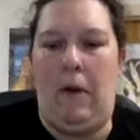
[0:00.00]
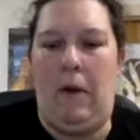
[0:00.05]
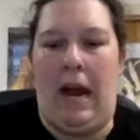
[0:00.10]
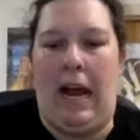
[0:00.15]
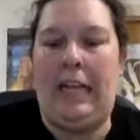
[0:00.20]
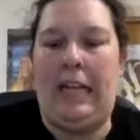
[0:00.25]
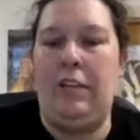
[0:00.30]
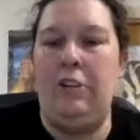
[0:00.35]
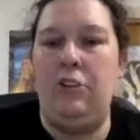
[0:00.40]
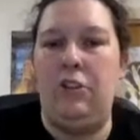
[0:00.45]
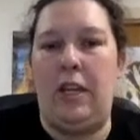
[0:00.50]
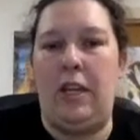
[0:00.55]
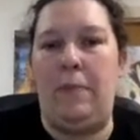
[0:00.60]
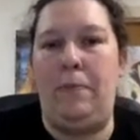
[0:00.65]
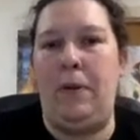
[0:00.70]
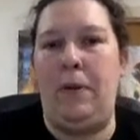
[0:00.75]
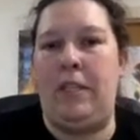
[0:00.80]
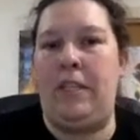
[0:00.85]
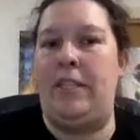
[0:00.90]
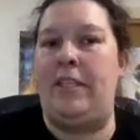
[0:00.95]
I usually
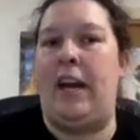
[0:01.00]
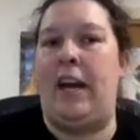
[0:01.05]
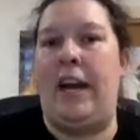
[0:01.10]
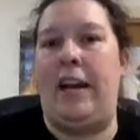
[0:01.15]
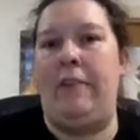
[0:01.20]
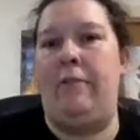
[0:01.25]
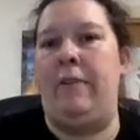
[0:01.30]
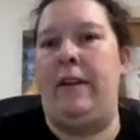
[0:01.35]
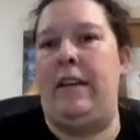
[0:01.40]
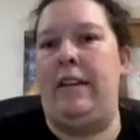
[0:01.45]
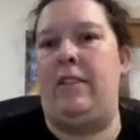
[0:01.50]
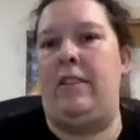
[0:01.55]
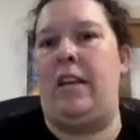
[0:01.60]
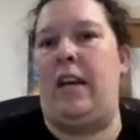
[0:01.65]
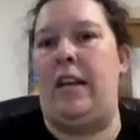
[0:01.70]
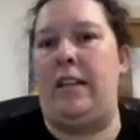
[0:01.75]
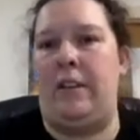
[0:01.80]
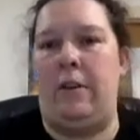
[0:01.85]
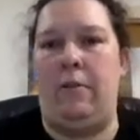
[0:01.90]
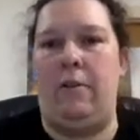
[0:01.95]
put the title in so
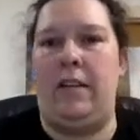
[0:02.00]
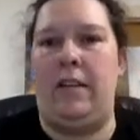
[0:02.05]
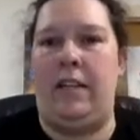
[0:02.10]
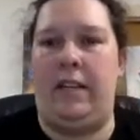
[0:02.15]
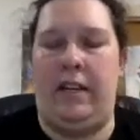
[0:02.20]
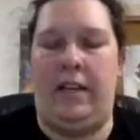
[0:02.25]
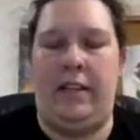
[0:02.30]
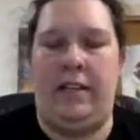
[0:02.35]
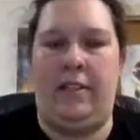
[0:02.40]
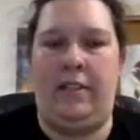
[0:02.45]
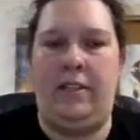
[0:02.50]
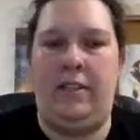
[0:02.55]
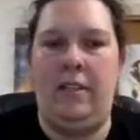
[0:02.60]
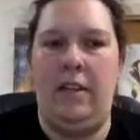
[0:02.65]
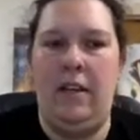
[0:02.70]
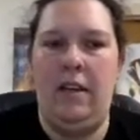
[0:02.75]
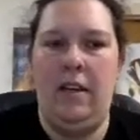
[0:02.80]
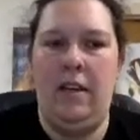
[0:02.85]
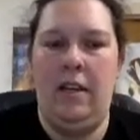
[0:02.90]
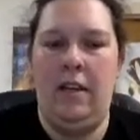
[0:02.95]
I know what it is.
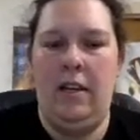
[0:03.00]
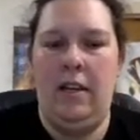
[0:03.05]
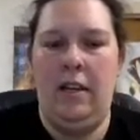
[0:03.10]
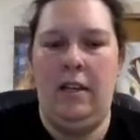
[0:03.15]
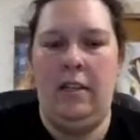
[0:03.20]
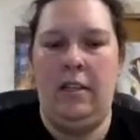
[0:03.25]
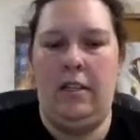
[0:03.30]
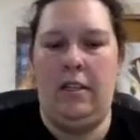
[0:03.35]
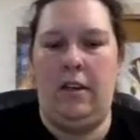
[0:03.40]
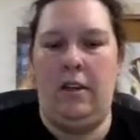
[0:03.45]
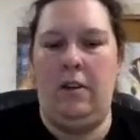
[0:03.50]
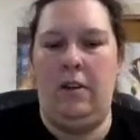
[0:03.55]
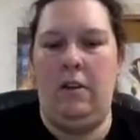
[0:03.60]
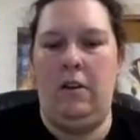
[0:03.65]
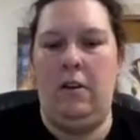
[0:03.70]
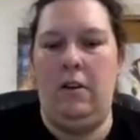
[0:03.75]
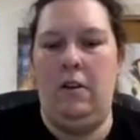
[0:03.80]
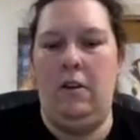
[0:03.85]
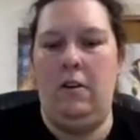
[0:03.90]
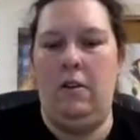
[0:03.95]

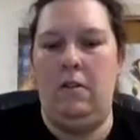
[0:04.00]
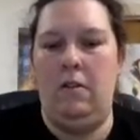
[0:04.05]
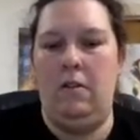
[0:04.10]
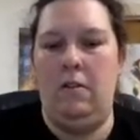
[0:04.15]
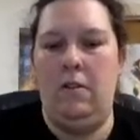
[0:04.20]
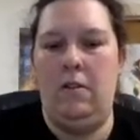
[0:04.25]
So